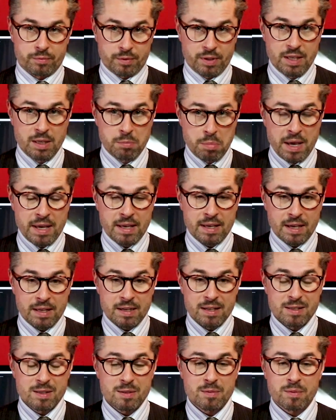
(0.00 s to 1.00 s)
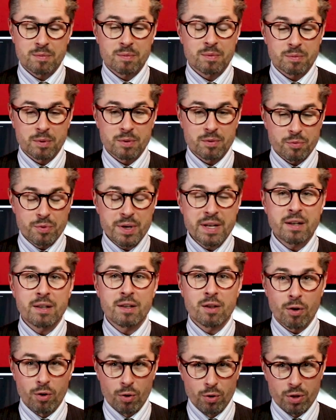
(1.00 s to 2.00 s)
eBay, and it
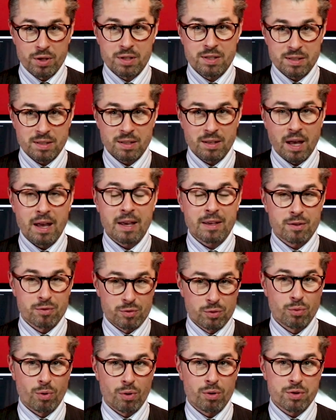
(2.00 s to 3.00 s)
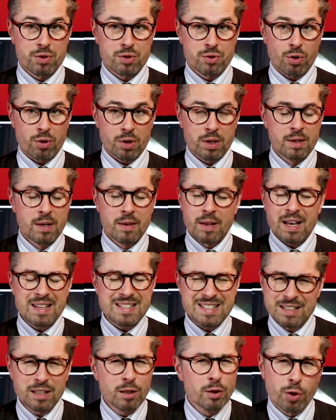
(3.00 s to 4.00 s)
really looks like new old stock. I
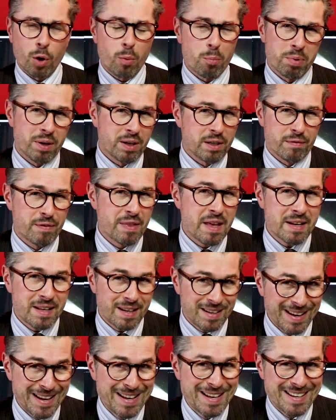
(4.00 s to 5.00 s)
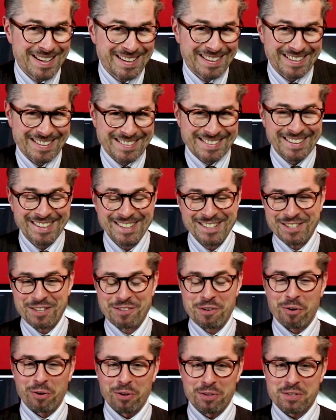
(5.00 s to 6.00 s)
still don't believe that it is
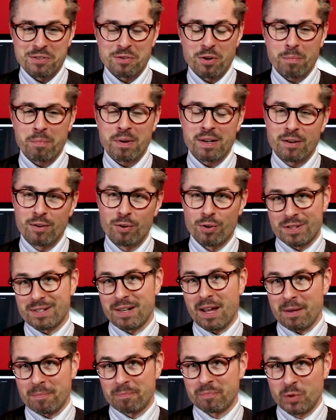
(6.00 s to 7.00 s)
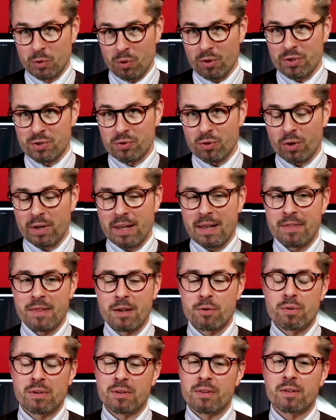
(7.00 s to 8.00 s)
new old stock, but it looks like new old stock. And
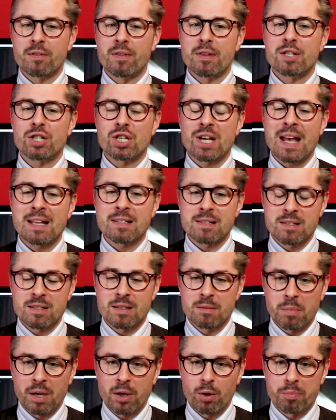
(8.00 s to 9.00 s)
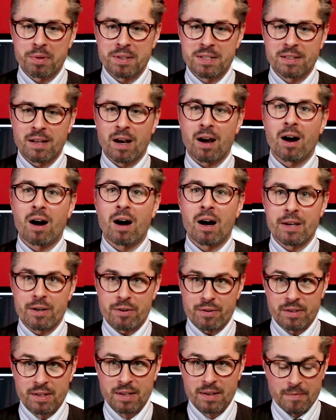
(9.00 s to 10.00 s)
the chances, in my opinion, are
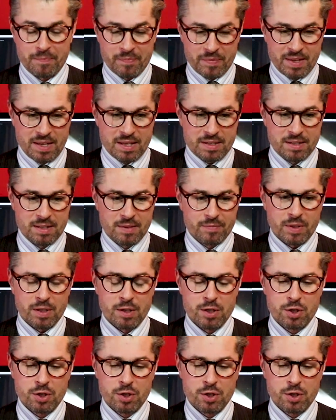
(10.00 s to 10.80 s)
higher that a